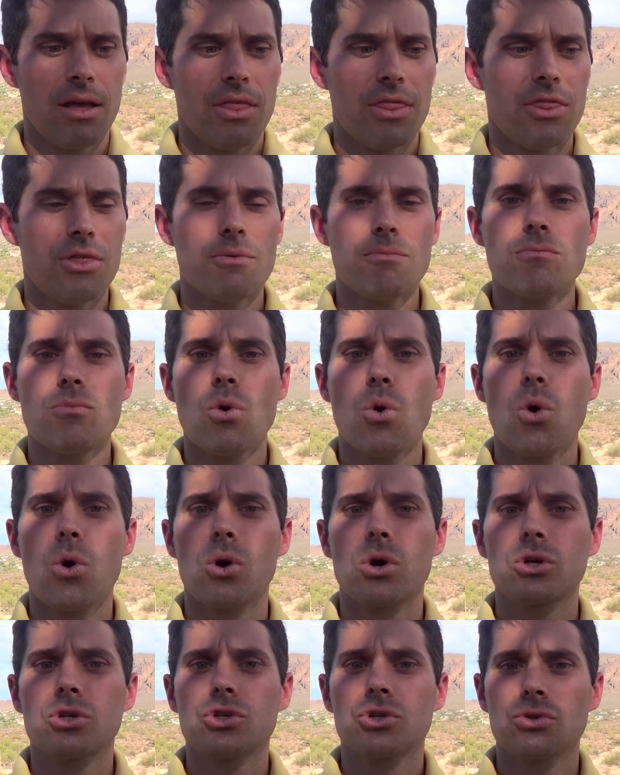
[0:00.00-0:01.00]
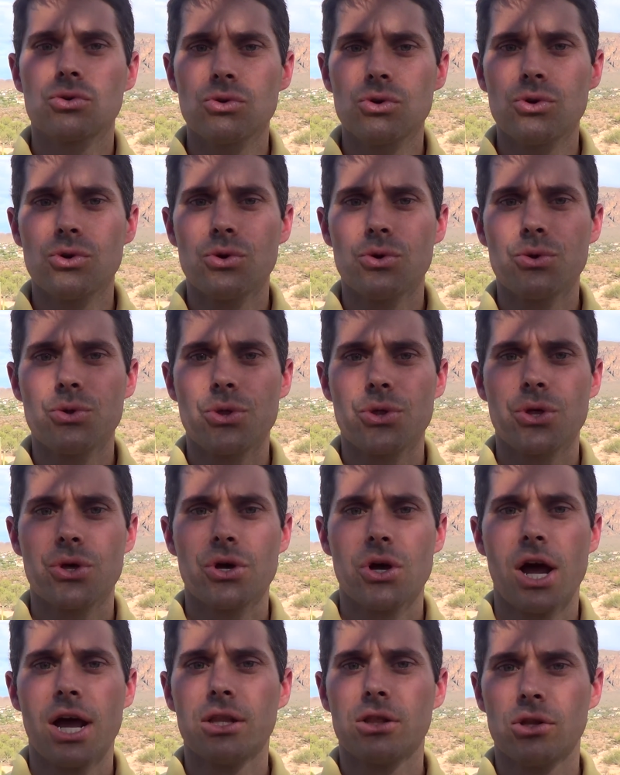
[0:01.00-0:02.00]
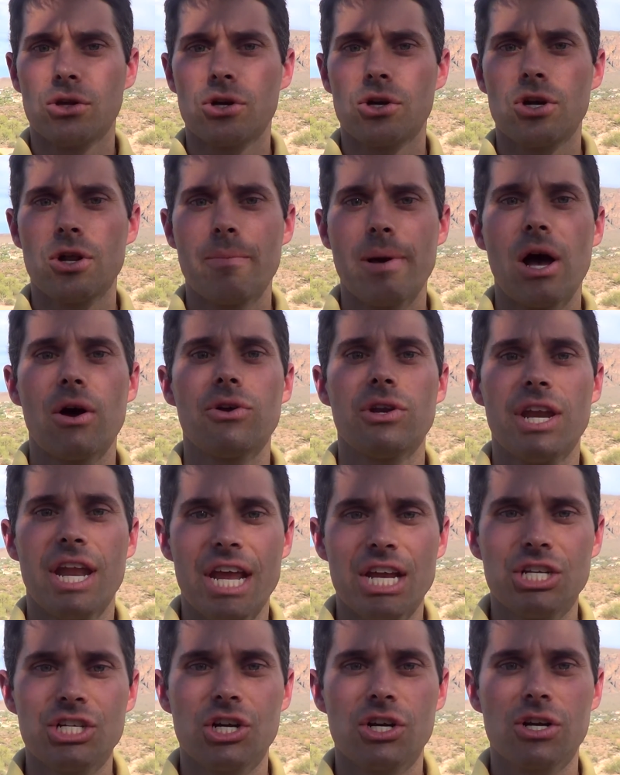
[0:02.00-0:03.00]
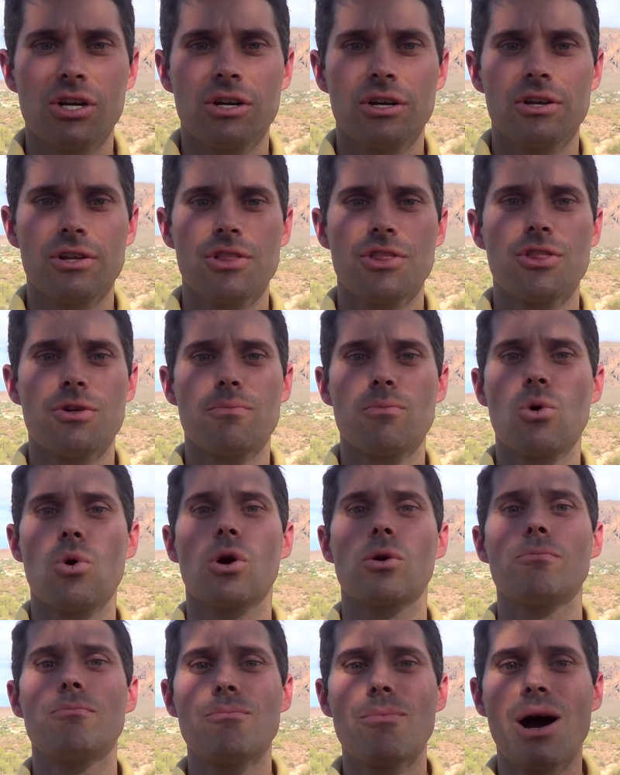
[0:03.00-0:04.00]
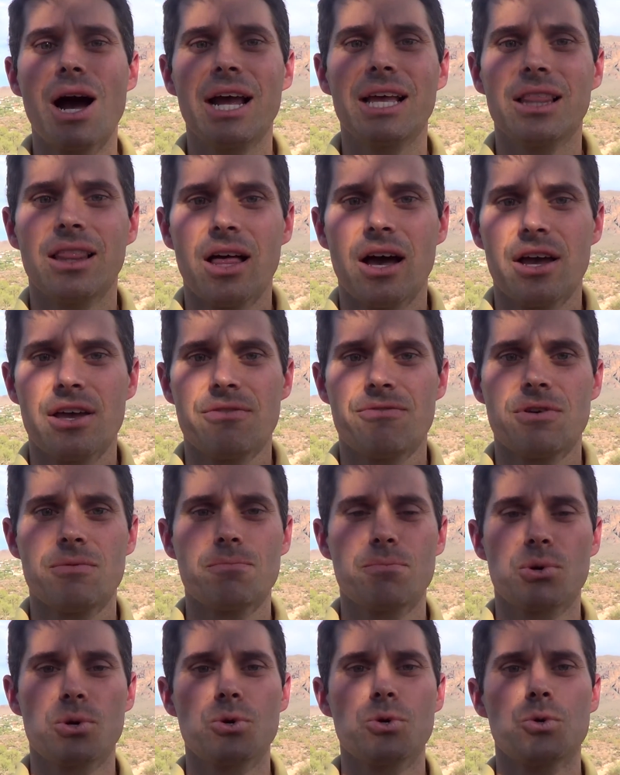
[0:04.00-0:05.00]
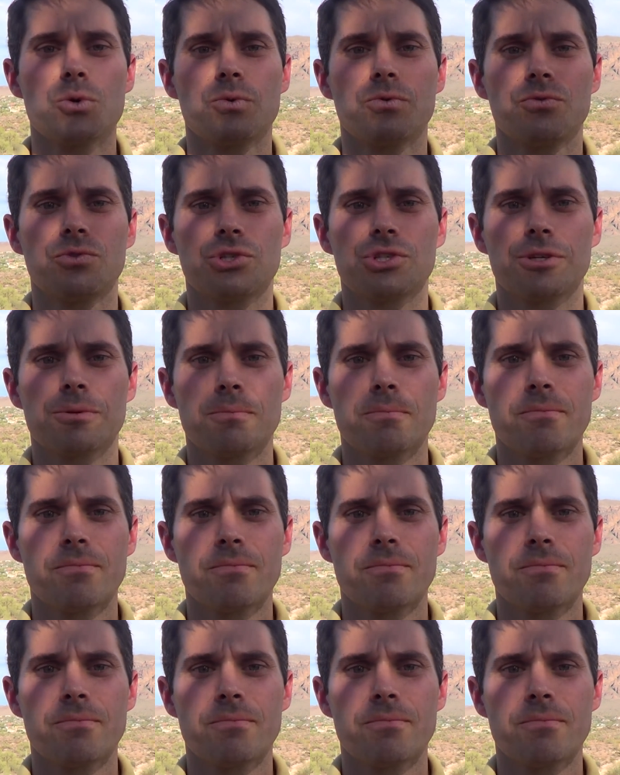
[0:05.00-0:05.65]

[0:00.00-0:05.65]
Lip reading: The more truth I learn about nature, the more my life improves.